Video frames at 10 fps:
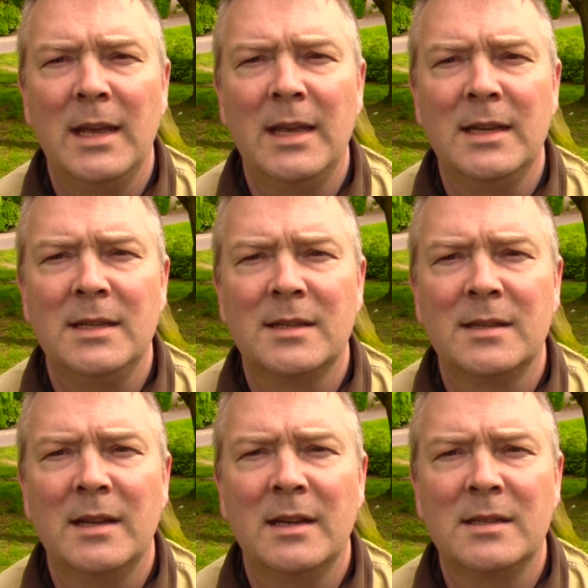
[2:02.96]
is
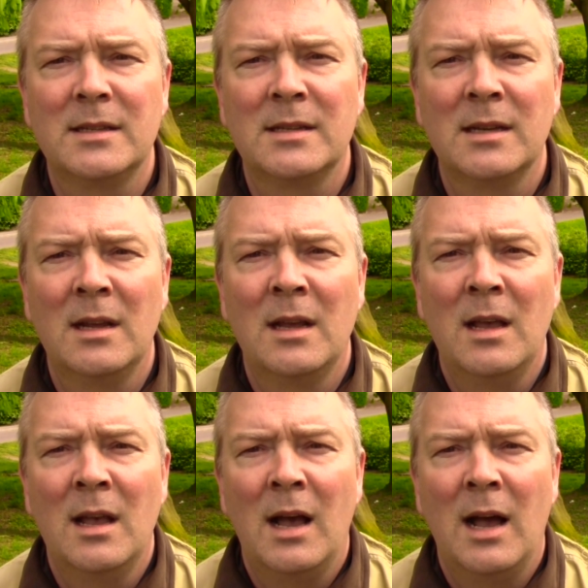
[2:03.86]
that
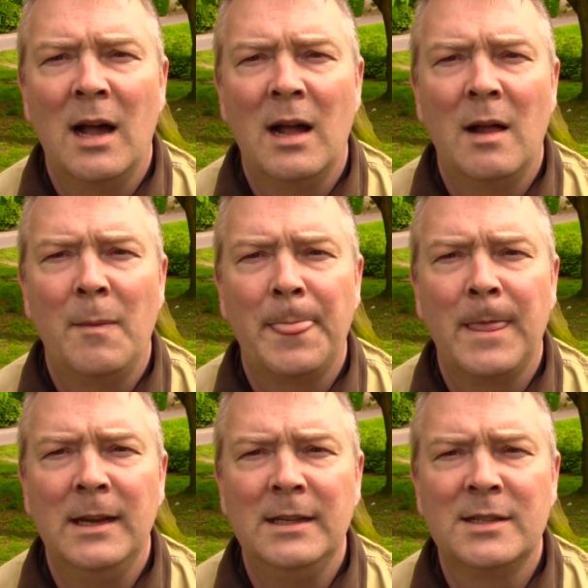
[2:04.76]

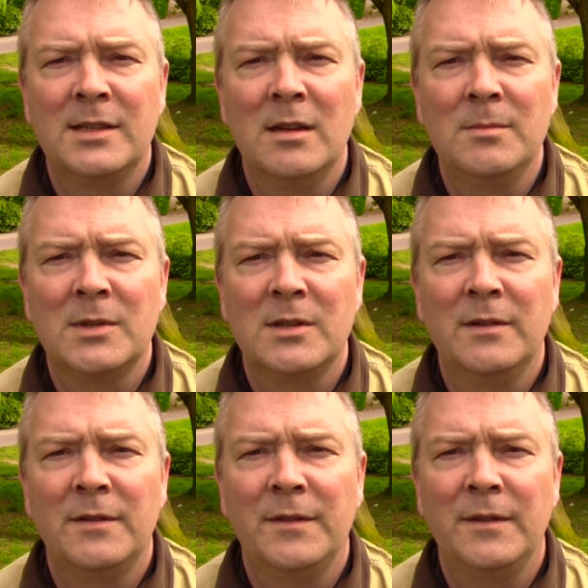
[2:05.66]
in terms
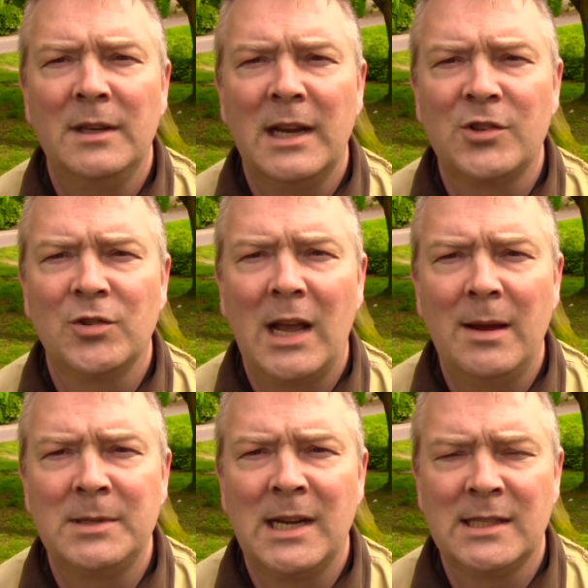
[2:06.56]
of natural
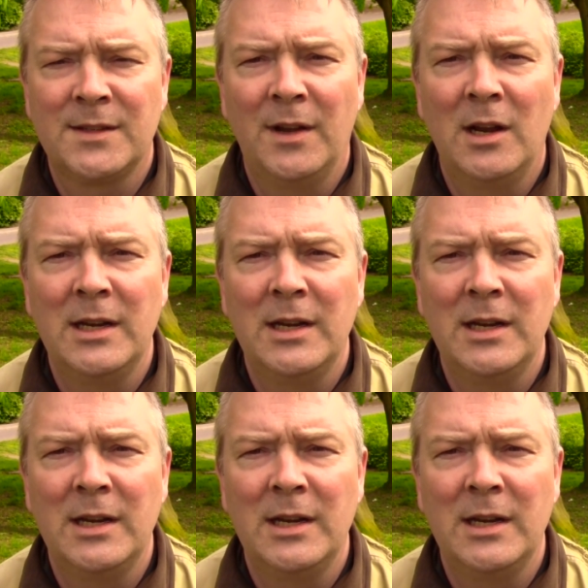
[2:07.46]
habitats for